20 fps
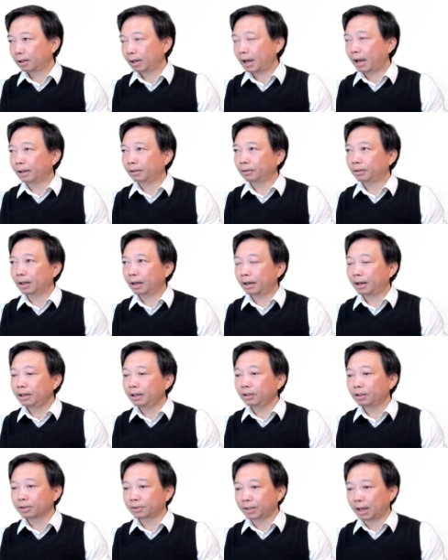and the
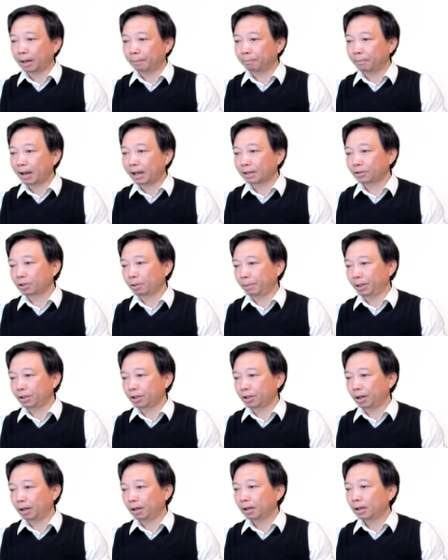intercept
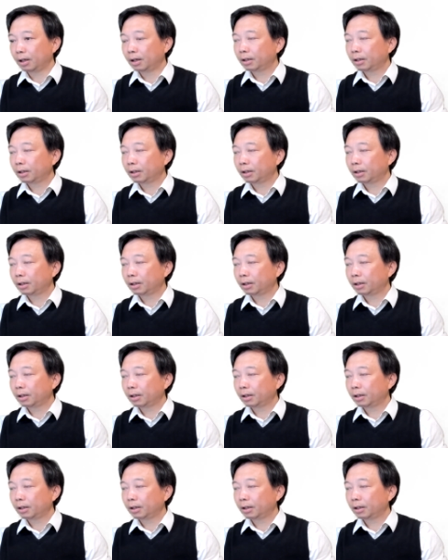estimator